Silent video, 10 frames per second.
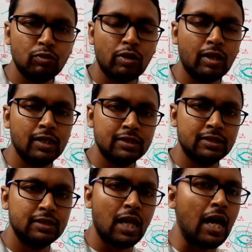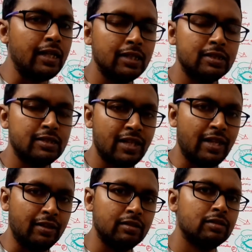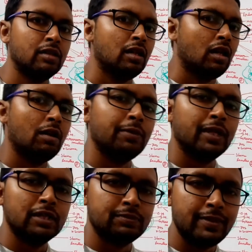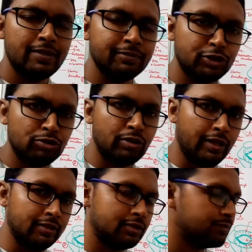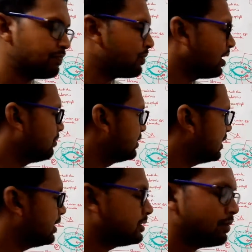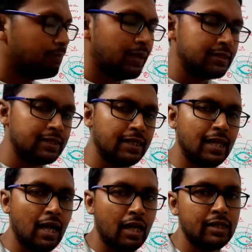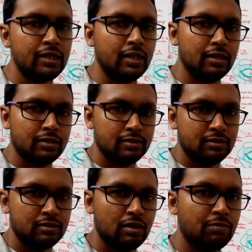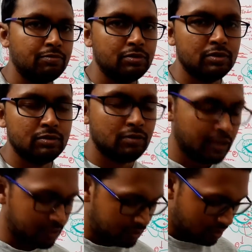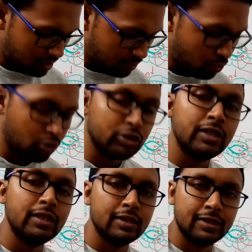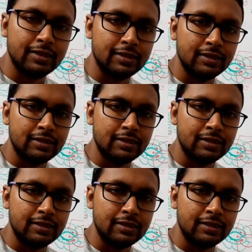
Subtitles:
for class 9 and 10 of English medium students. Basically, the basic idea of what is photosynthesis,